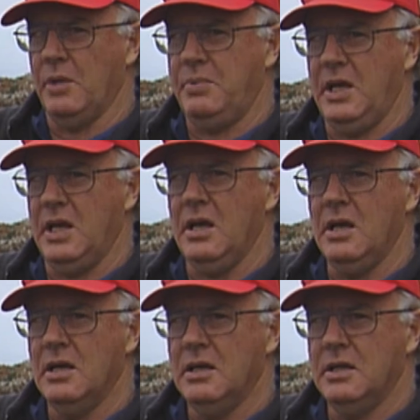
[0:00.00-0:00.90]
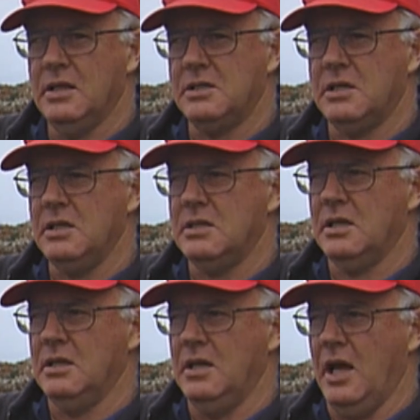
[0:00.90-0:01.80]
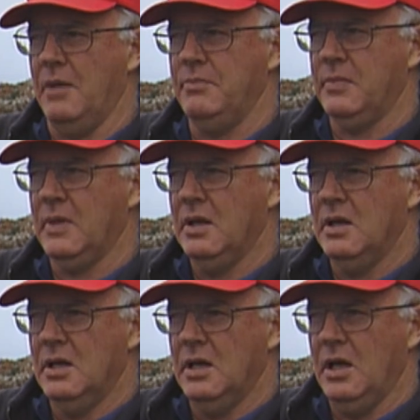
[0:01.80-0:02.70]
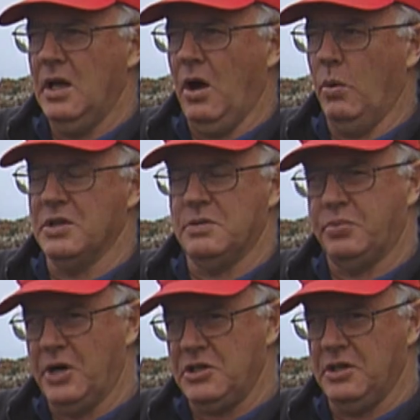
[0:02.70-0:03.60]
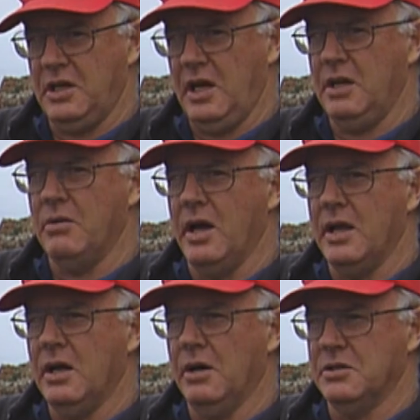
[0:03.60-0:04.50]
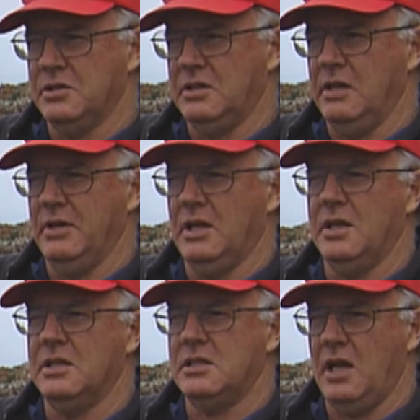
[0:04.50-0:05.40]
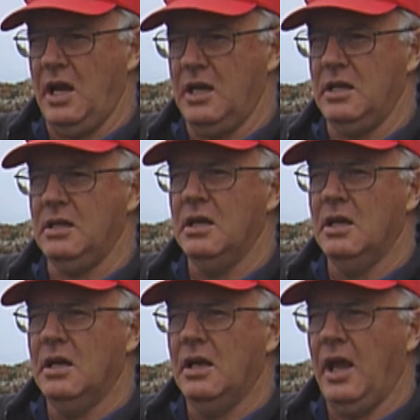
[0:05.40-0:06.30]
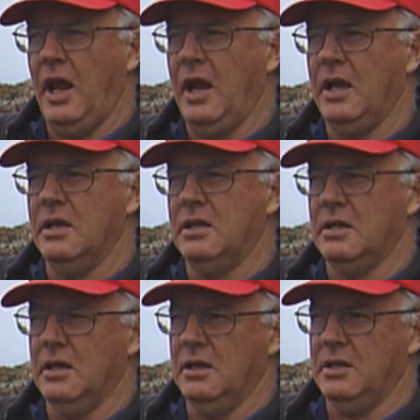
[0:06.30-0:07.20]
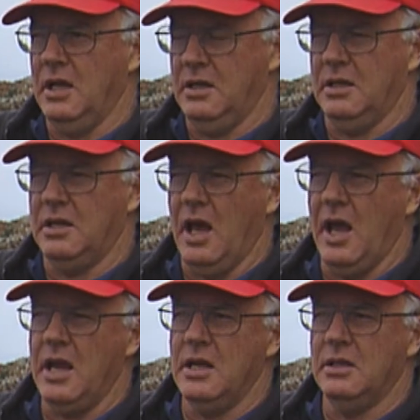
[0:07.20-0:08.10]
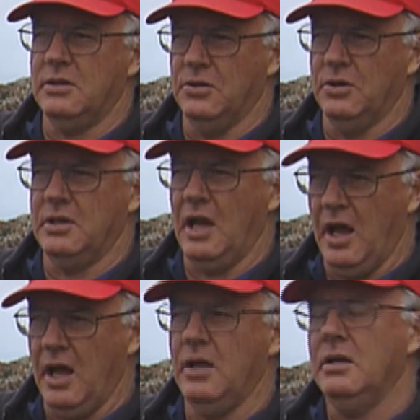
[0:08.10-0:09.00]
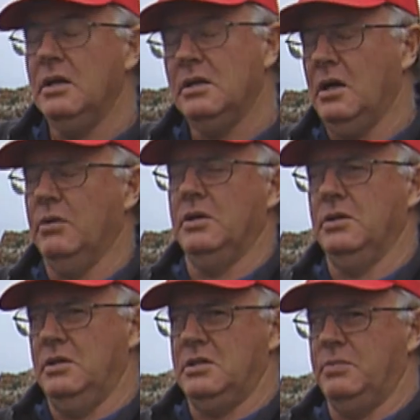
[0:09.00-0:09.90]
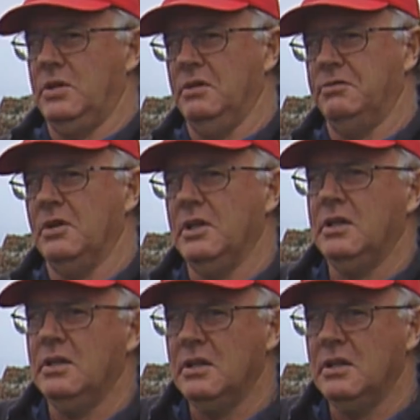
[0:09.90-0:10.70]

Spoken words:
a peer in that sense, and I wasn't pressured in any way. I was just given an understanding, and at the end of the day thought, no, I want to do this a bit differently.